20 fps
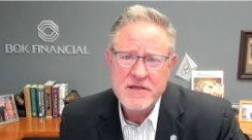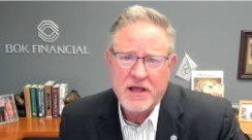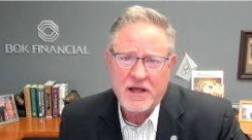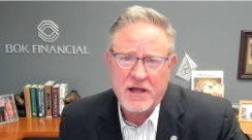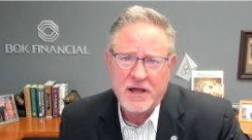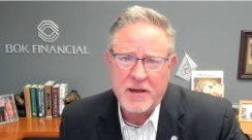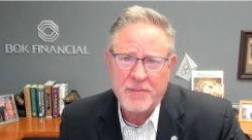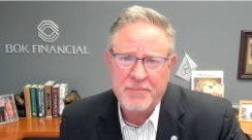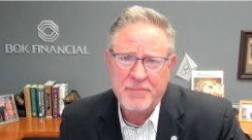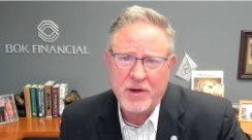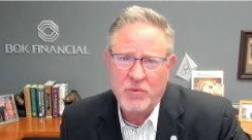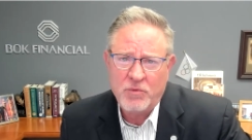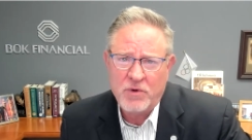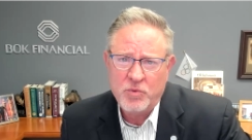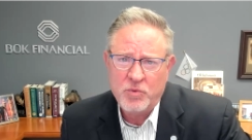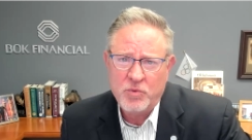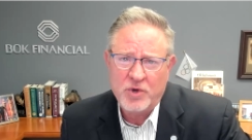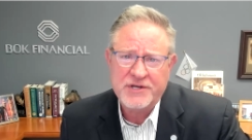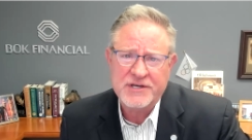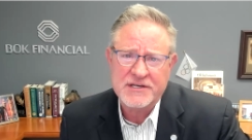but
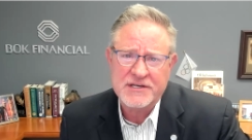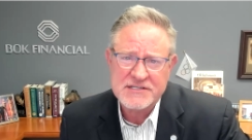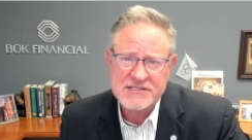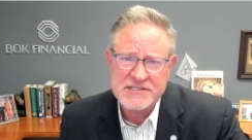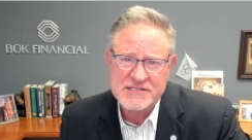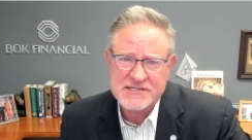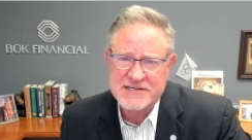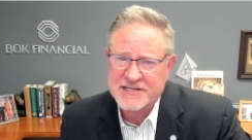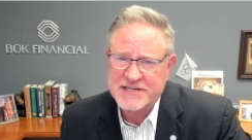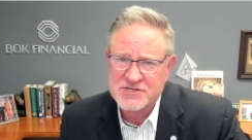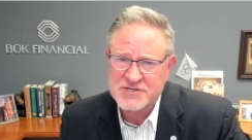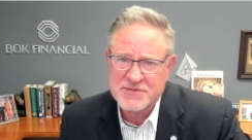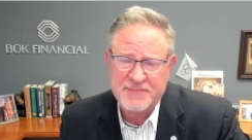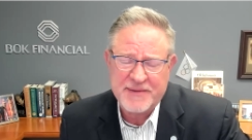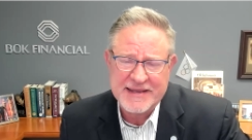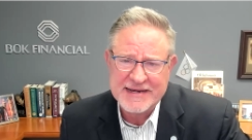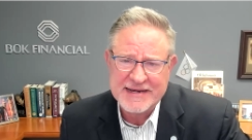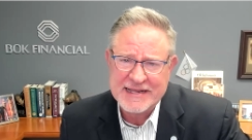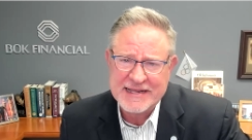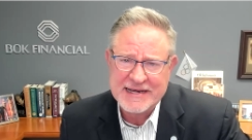we wouldn't
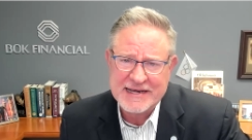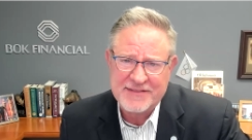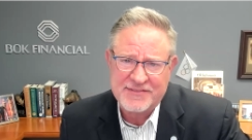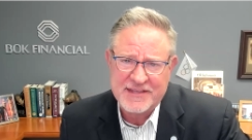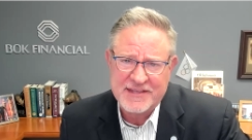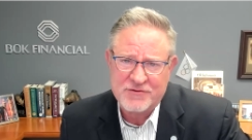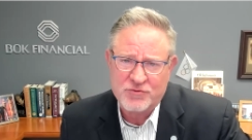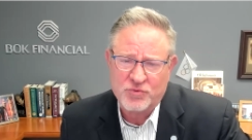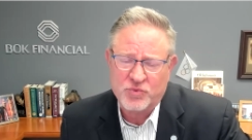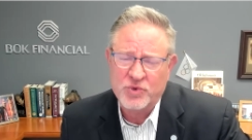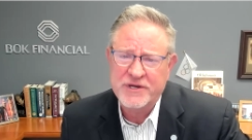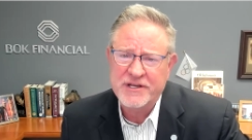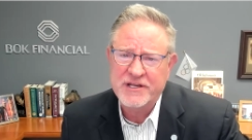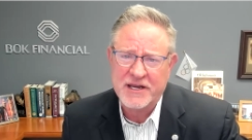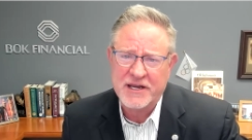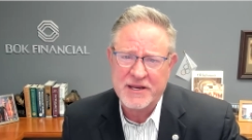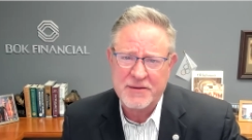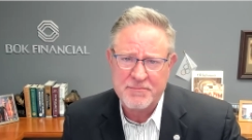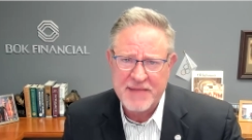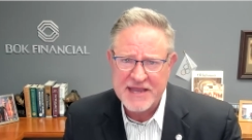anticipate anything
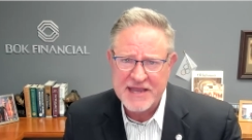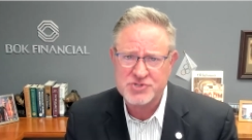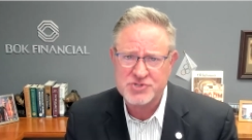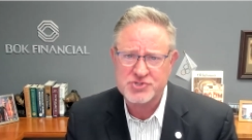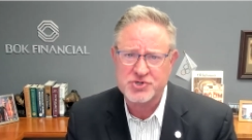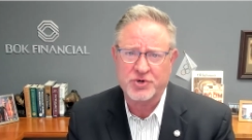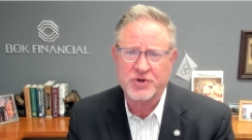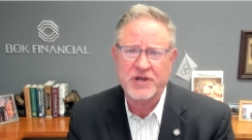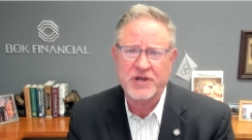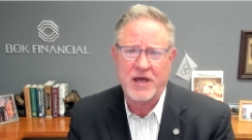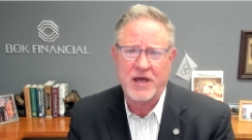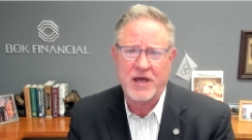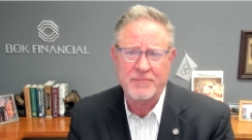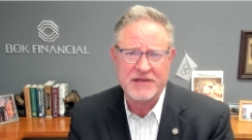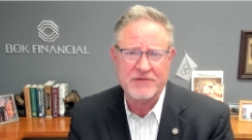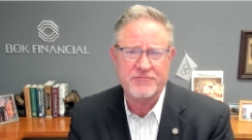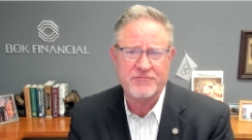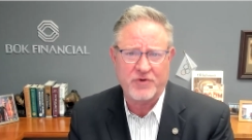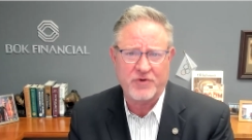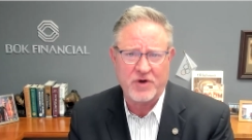really major
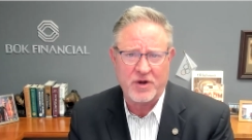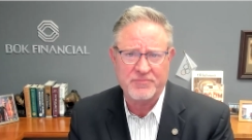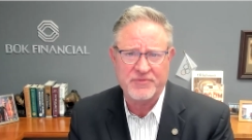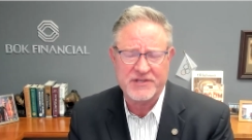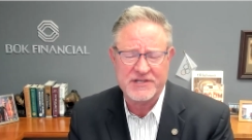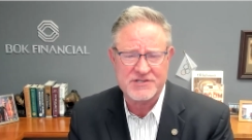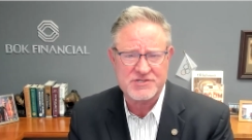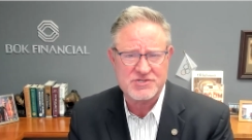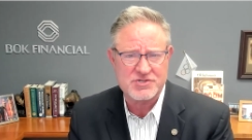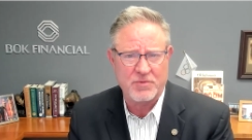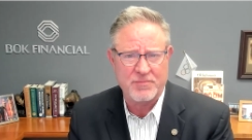coming from this.